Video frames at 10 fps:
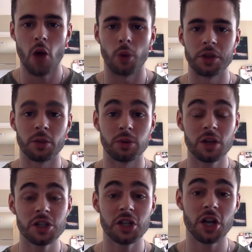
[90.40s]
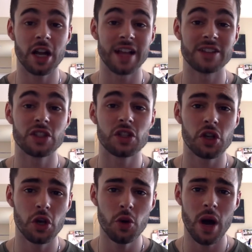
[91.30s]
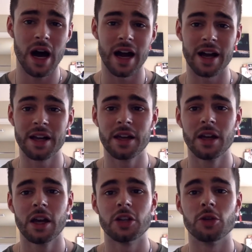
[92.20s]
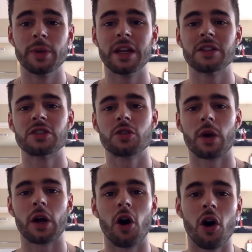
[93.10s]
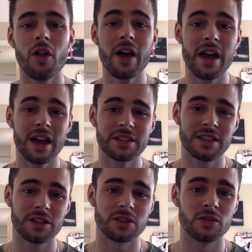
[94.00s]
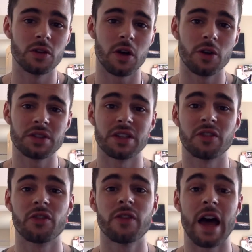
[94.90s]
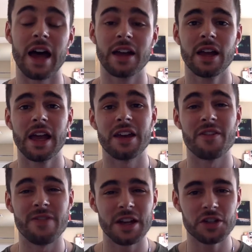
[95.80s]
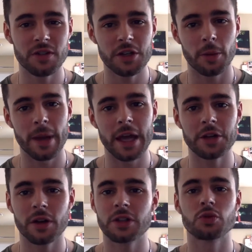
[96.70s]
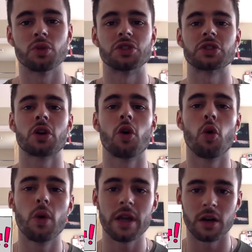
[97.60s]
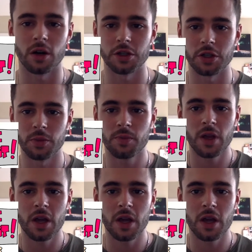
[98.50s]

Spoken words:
When your blood sugar gets too high, you begin storing all that excess glucose as fat, and eventually your pancreas will just quit on you.